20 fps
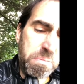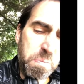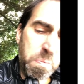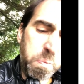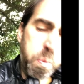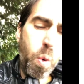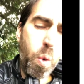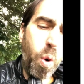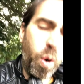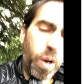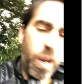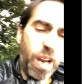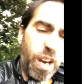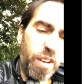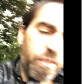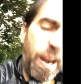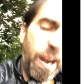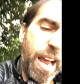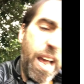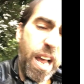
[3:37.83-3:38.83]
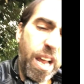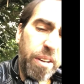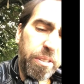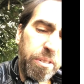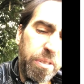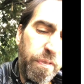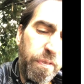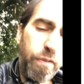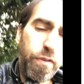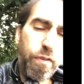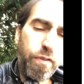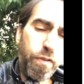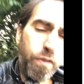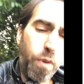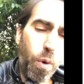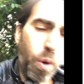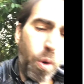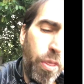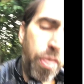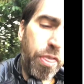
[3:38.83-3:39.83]
walk around
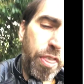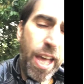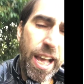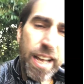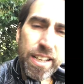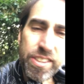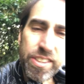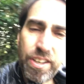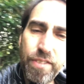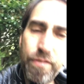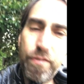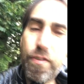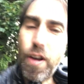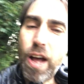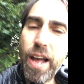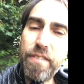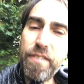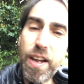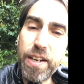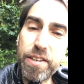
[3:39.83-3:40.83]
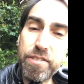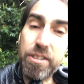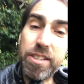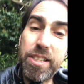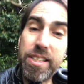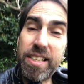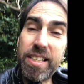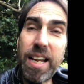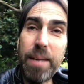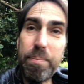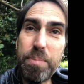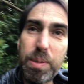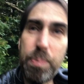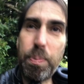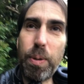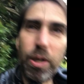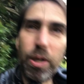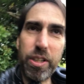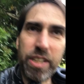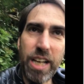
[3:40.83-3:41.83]
4,500 steps
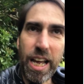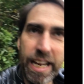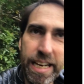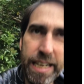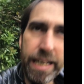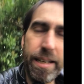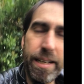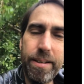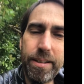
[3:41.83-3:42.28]
per day.